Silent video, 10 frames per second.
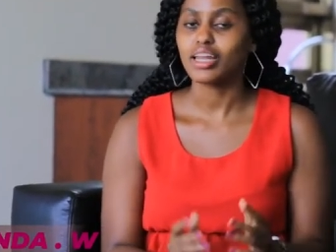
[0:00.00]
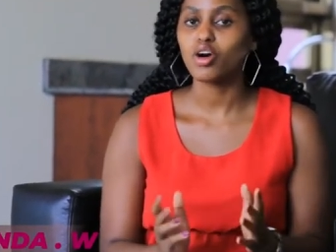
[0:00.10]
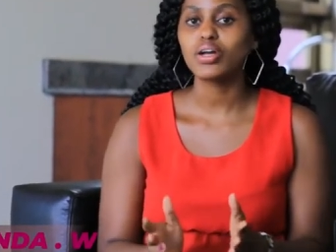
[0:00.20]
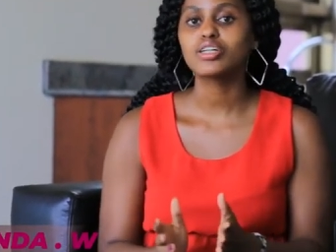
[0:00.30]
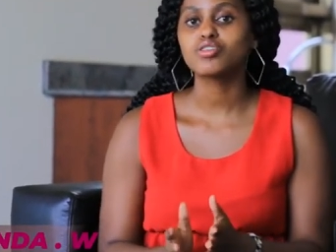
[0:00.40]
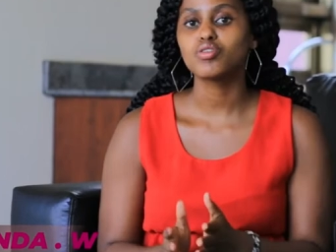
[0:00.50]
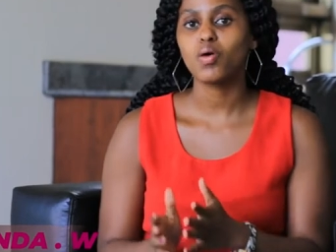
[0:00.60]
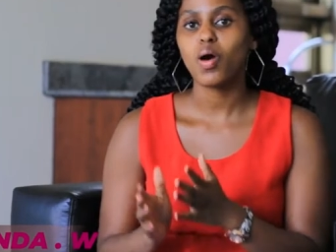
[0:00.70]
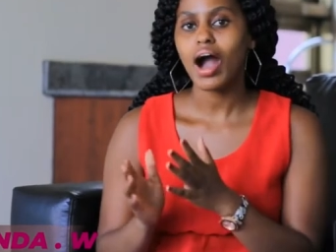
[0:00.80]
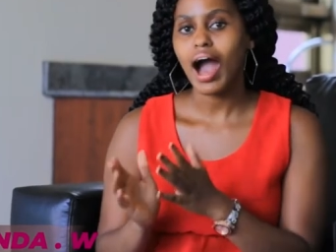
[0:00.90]
in order to
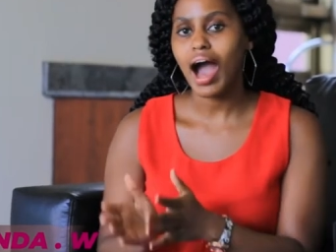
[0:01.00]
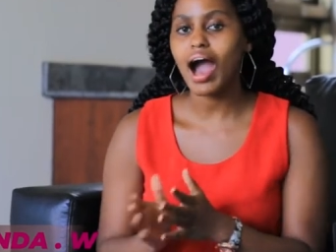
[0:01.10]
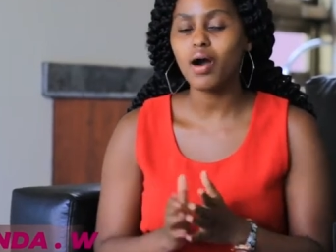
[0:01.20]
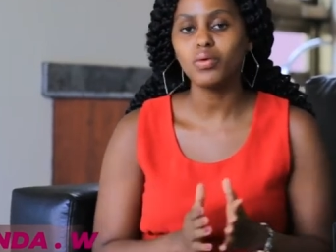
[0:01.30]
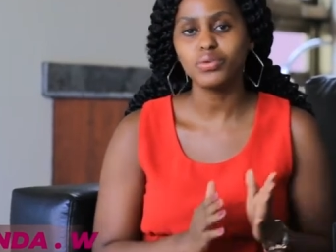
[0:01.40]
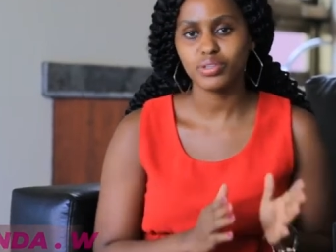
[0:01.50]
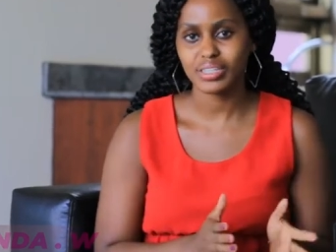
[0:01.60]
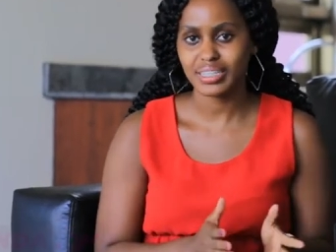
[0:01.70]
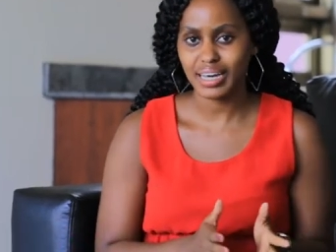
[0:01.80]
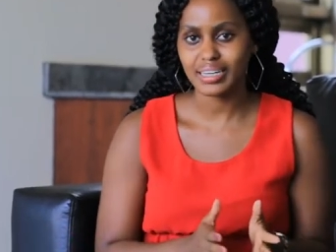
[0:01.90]
know how you're
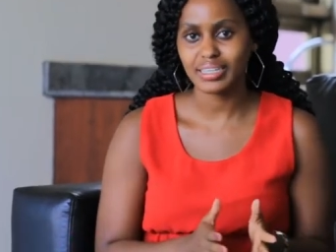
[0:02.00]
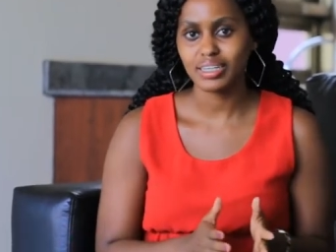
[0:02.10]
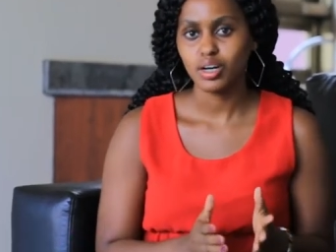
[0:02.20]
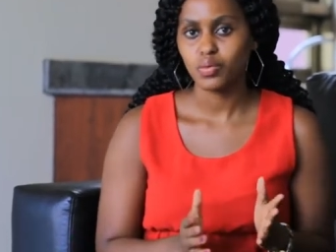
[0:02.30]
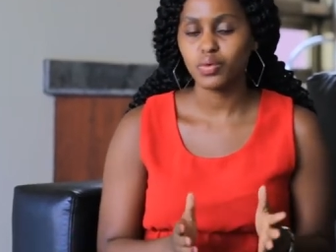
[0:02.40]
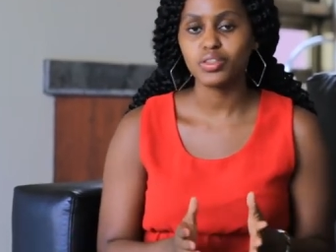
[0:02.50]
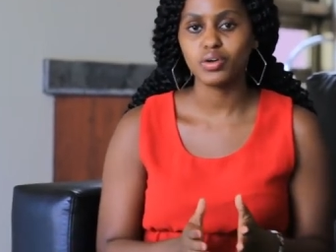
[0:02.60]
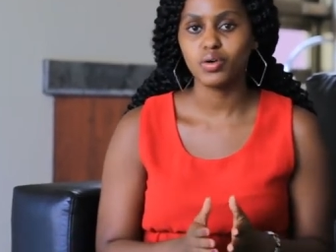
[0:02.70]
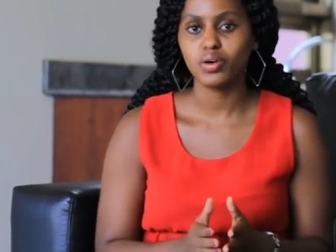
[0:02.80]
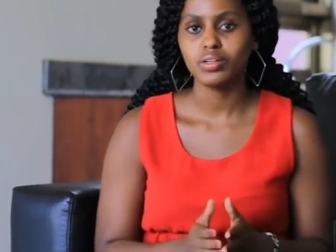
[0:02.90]
standing with
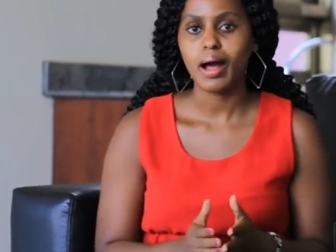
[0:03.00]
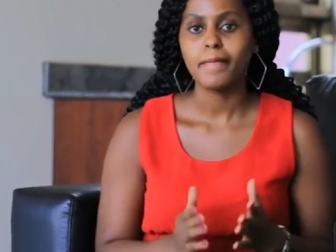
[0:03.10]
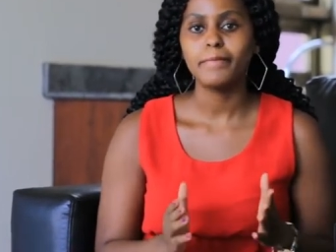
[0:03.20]
your goal,